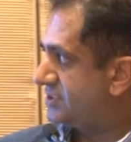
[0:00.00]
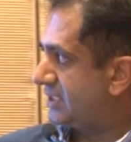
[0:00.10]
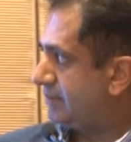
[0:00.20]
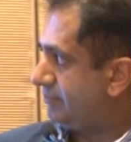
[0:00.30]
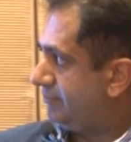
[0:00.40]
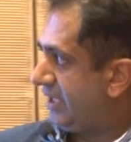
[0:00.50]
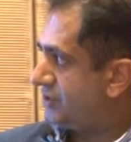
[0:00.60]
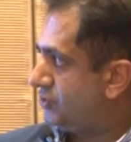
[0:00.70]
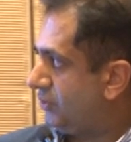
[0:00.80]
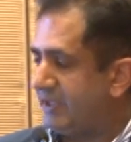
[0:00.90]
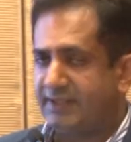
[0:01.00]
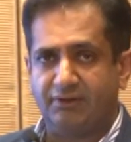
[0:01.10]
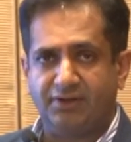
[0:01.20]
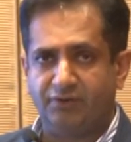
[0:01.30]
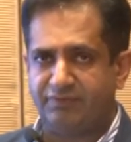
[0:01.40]
to make sure that there
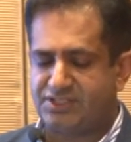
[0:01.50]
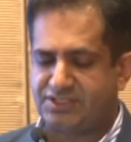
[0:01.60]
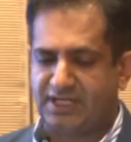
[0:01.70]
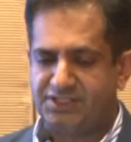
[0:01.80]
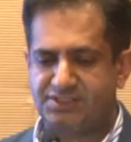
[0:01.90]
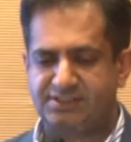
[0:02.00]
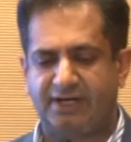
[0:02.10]
was no vegetation.